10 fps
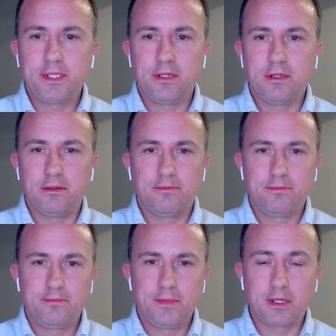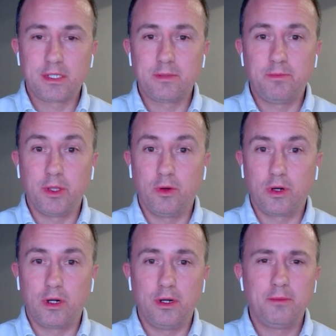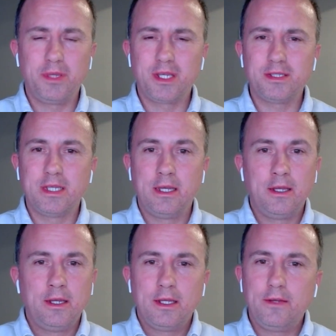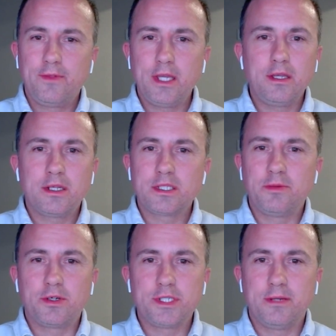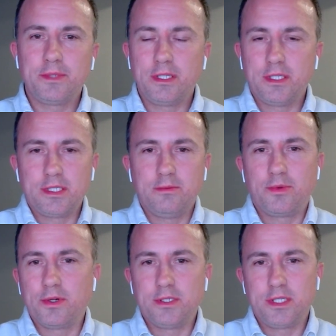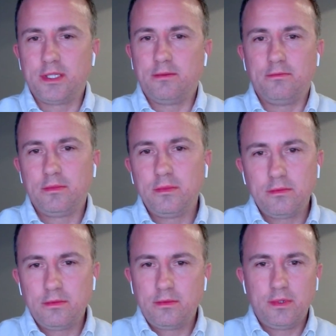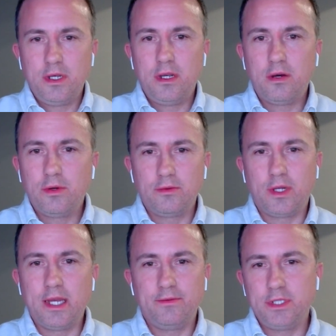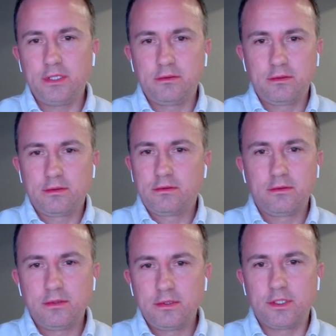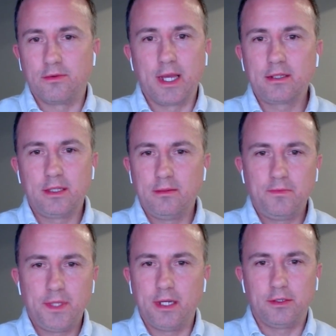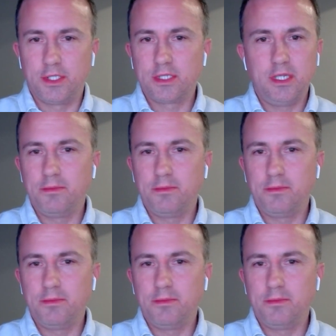to explore, because if they can explore something that's important to them, no one will have to direct them. They'll just